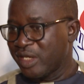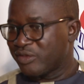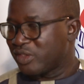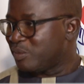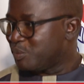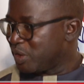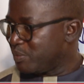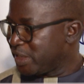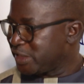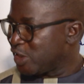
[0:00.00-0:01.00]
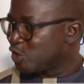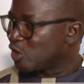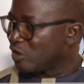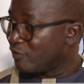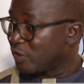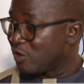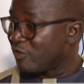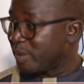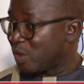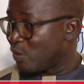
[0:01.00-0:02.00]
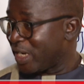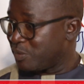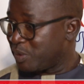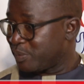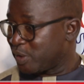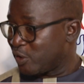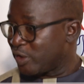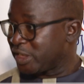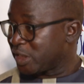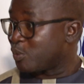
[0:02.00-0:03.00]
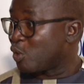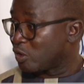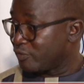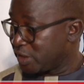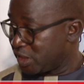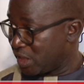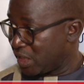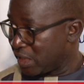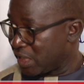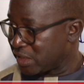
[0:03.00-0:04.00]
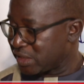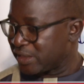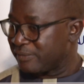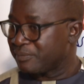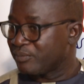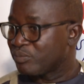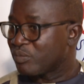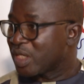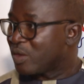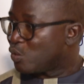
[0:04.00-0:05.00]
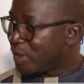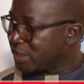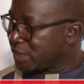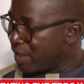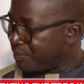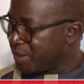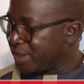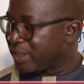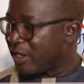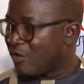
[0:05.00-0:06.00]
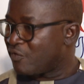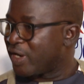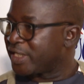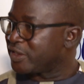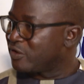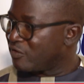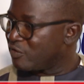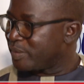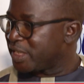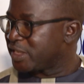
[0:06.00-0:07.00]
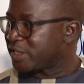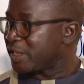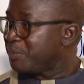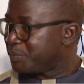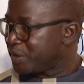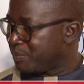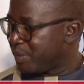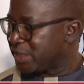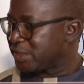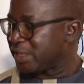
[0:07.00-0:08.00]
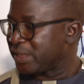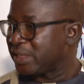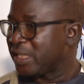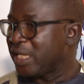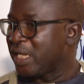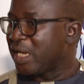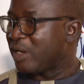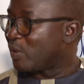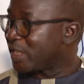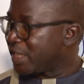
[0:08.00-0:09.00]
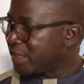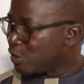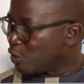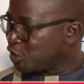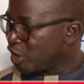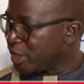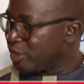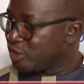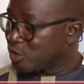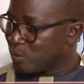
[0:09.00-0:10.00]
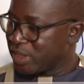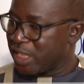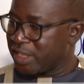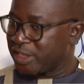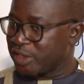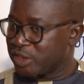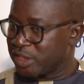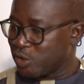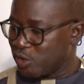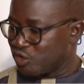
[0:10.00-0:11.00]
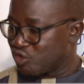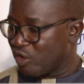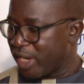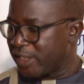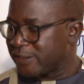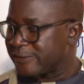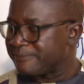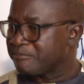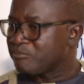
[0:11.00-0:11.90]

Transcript: the implementation of the government white paper on the report of the TRRC, what is happening, how far the government is implementing, what are the challenges, what are the constraints,